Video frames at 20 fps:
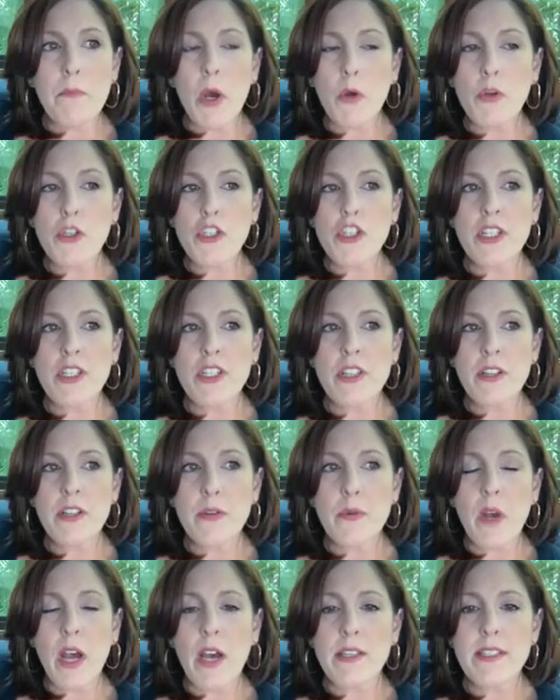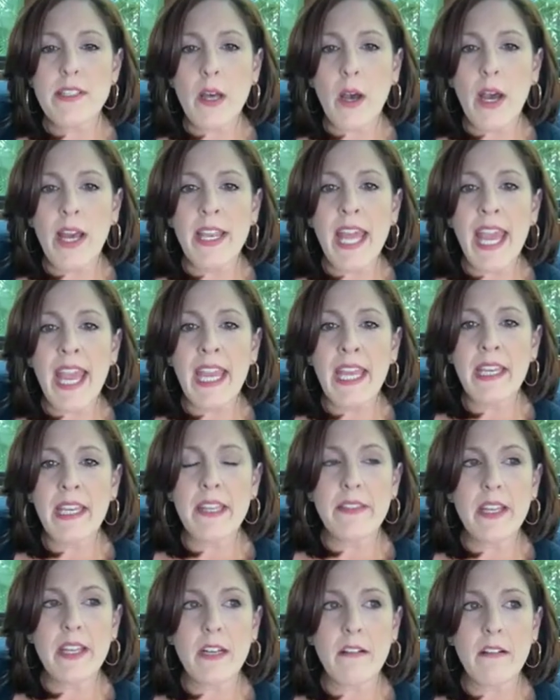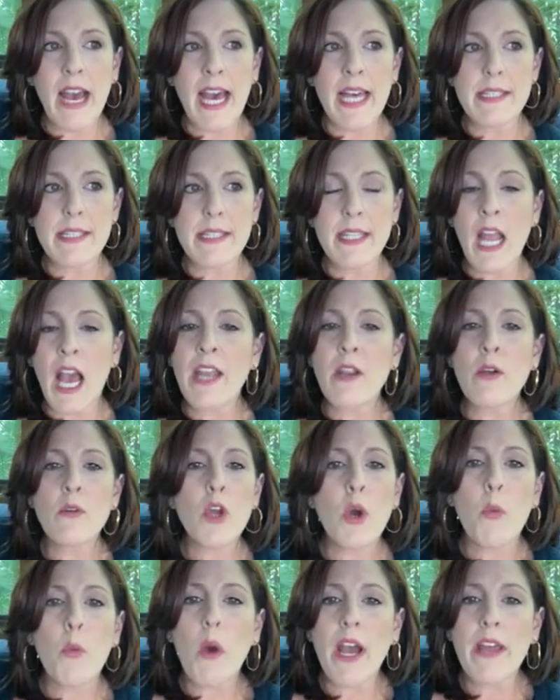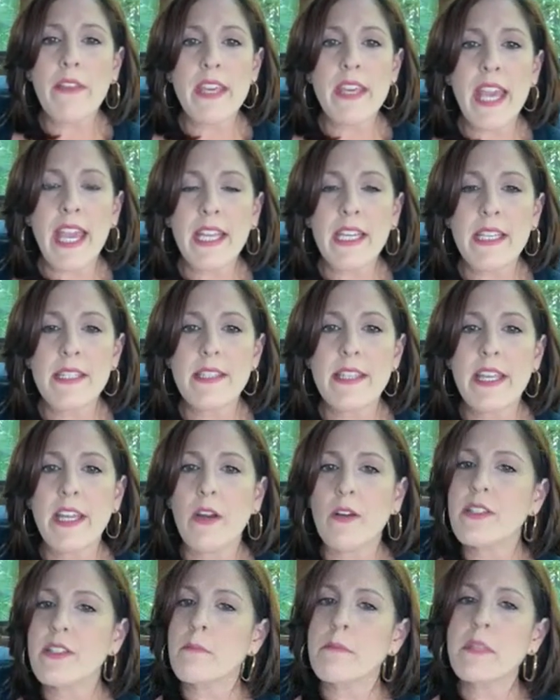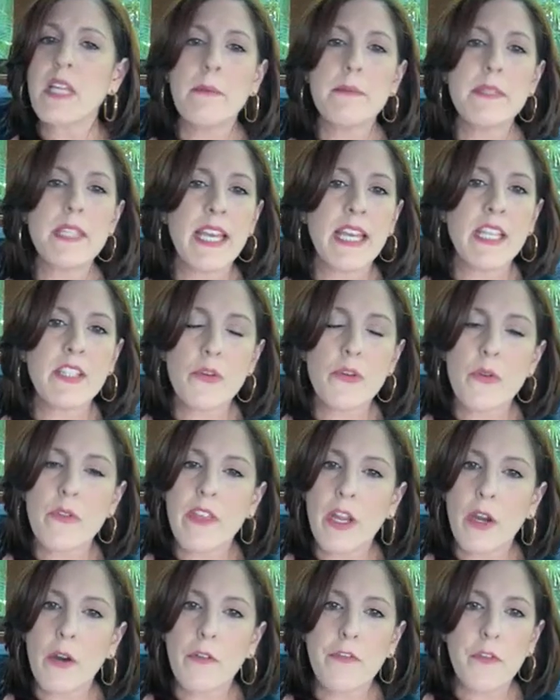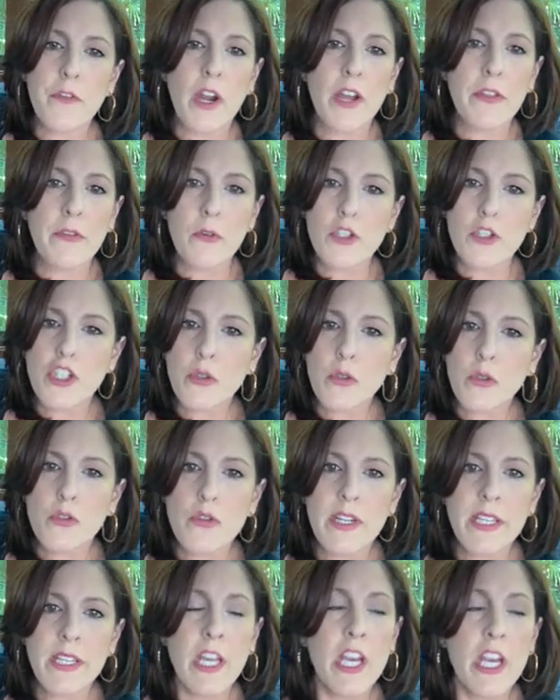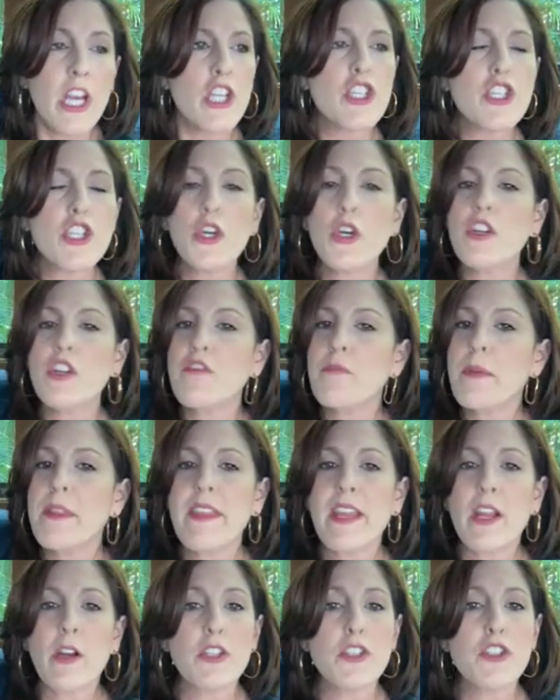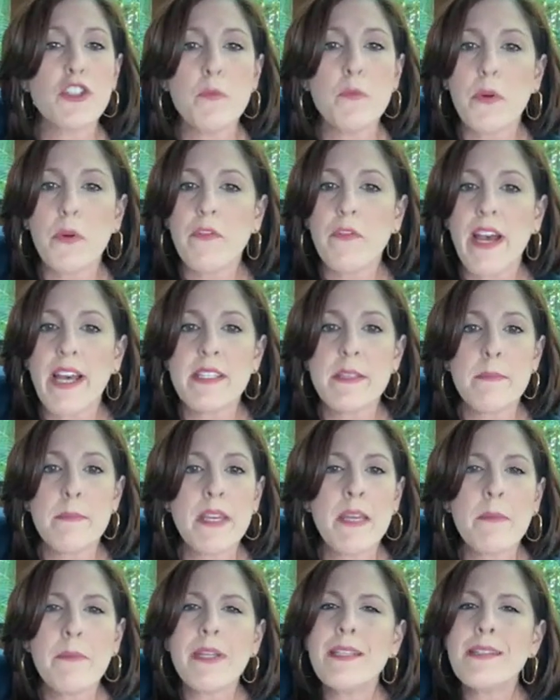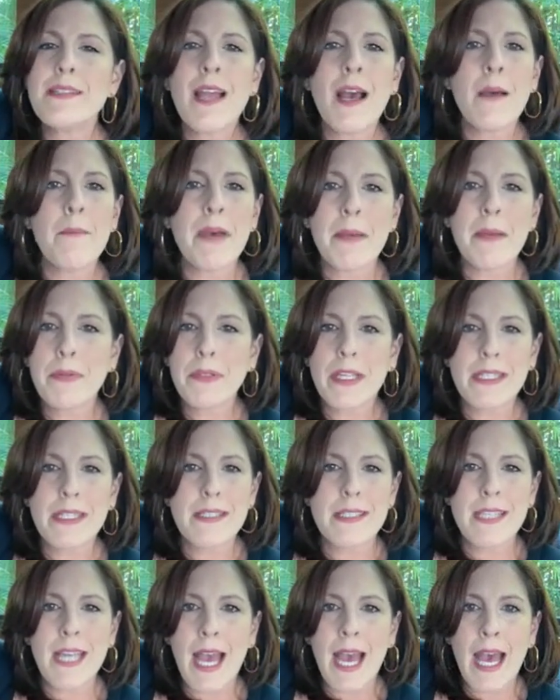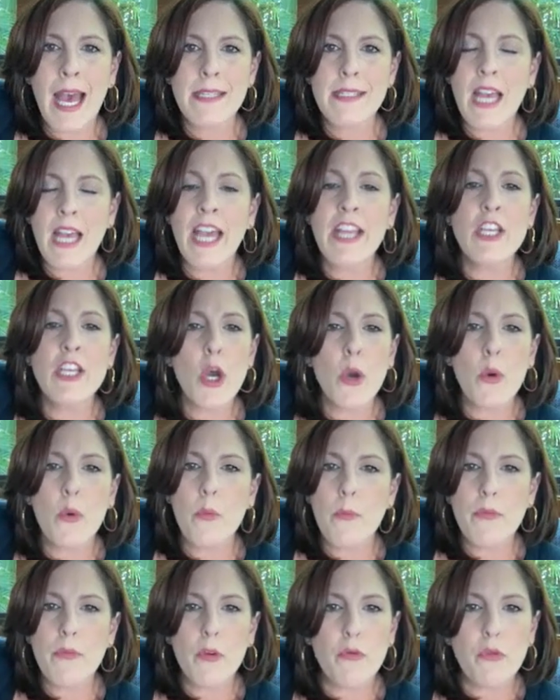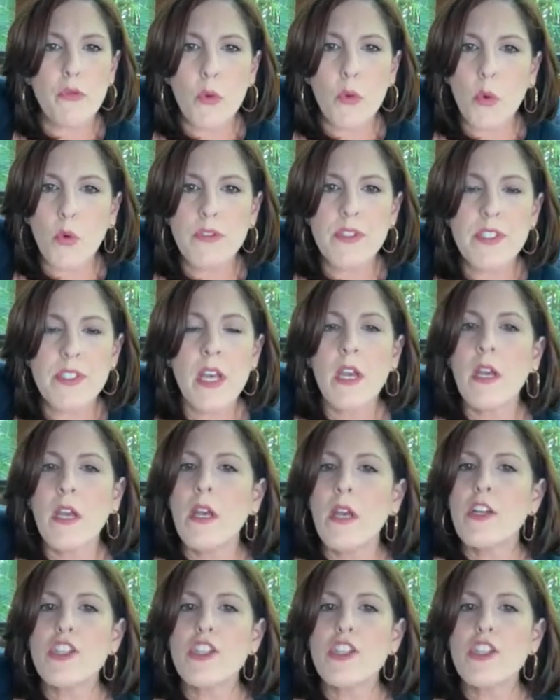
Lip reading: motion to an aide in the class, and I don't know why the aide is there. Sometimes aides are there for other children. She could have been there to supervise me, but it's not my place to ask. I know the rules.